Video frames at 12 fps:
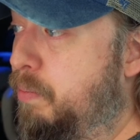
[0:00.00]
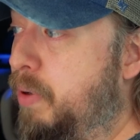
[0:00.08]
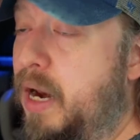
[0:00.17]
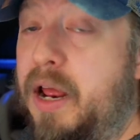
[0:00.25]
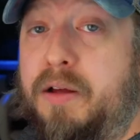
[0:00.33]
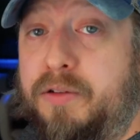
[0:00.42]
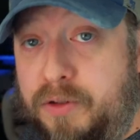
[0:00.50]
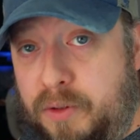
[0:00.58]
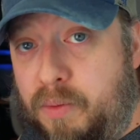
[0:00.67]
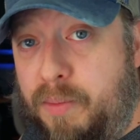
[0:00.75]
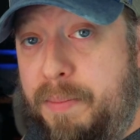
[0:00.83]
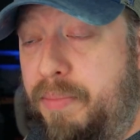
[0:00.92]
but I also
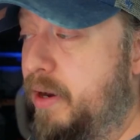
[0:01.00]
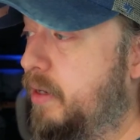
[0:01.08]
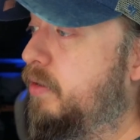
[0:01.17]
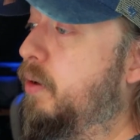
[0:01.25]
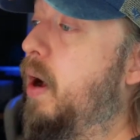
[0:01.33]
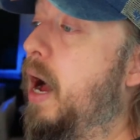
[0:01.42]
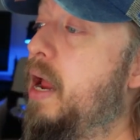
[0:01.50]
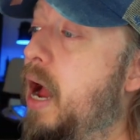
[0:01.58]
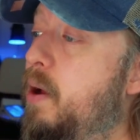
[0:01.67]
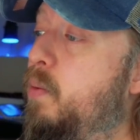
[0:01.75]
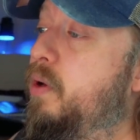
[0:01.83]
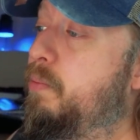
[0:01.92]
know where my break, so
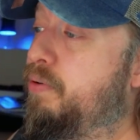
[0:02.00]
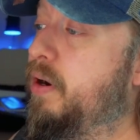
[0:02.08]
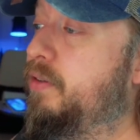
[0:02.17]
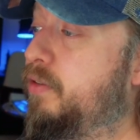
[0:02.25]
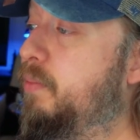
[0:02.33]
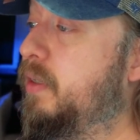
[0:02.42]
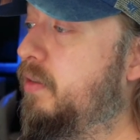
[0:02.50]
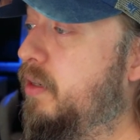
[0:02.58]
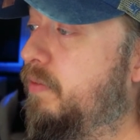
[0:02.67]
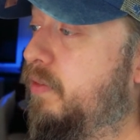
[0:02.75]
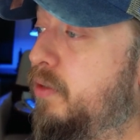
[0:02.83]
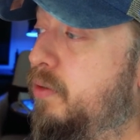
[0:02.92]
I will pressure
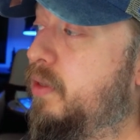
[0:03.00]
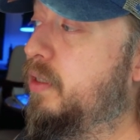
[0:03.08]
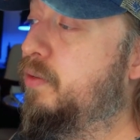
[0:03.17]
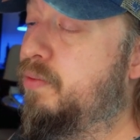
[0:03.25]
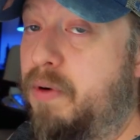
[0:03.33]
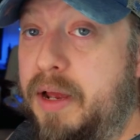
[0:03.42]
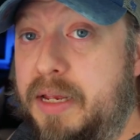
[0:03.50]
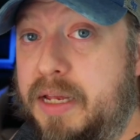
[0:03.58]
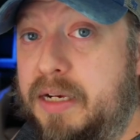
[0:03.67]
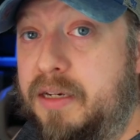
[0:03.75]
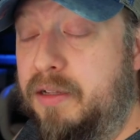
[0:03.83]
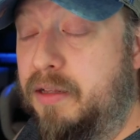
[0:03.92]
myself to do things
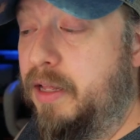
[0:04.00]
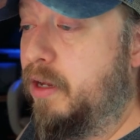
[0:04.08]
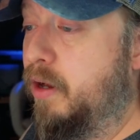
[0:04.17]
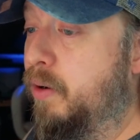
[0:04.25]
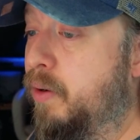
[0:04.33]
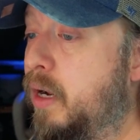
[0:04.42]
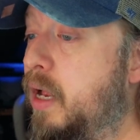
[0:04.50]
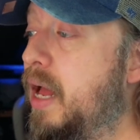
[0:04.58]
right until I go,